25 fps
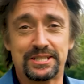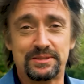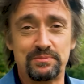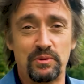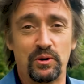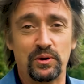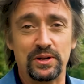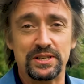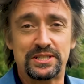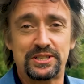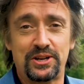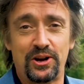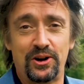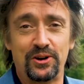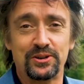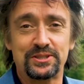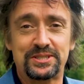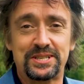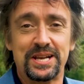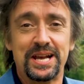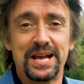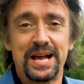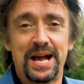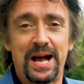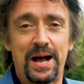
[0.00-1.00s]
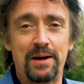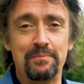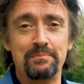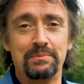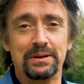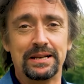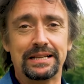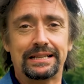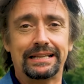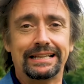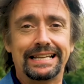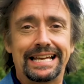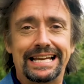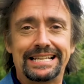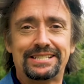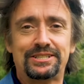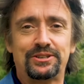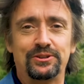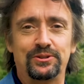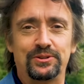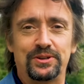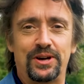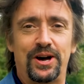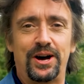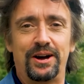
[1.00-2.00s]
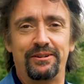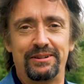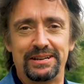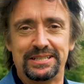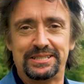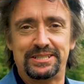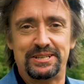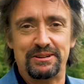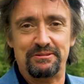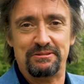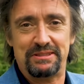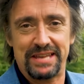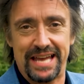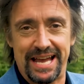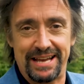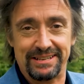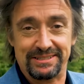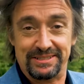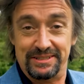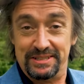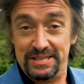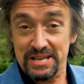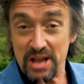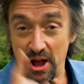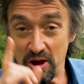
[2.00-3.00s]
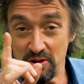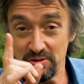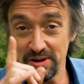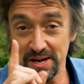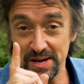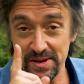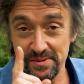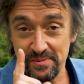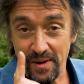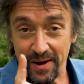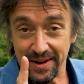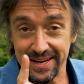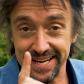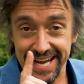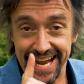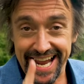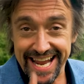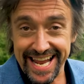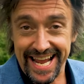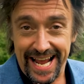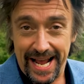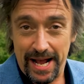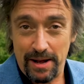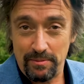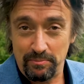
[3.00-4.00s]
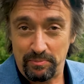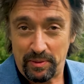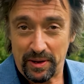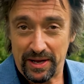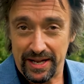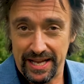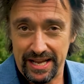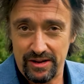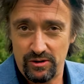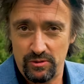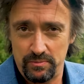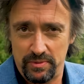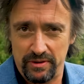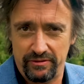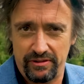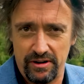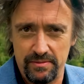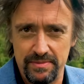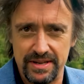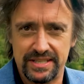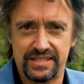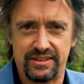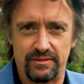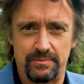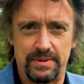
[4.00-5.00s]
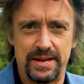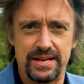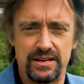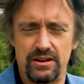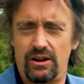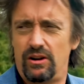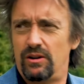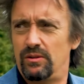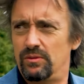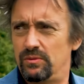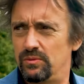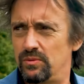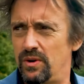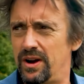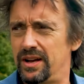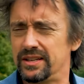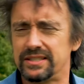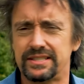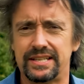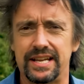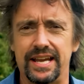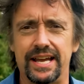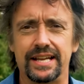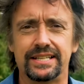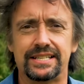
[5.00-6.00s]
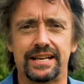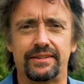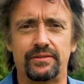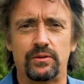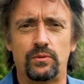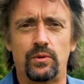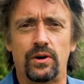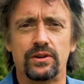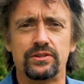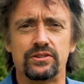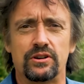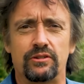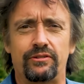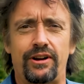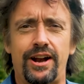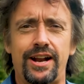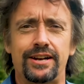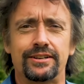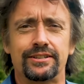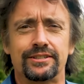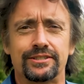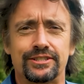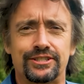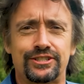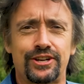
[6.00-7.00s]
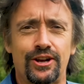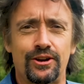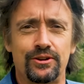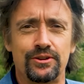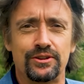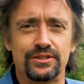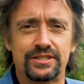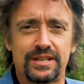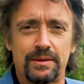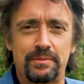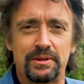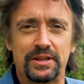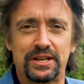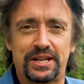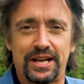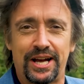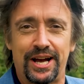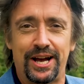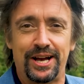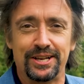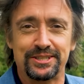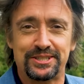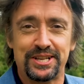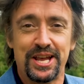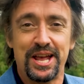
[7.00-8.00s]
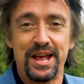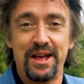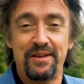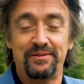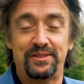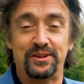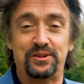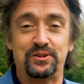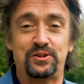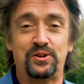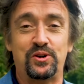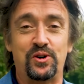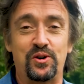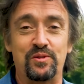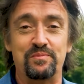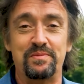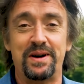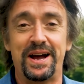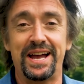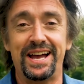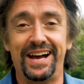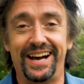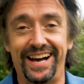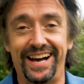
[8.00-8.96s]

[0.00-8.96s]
smallest cogs humble little Escort RS2000, the only one here. But it would be remiss of me not, whilst here, to have a wander around and show you some of the cars that have caught my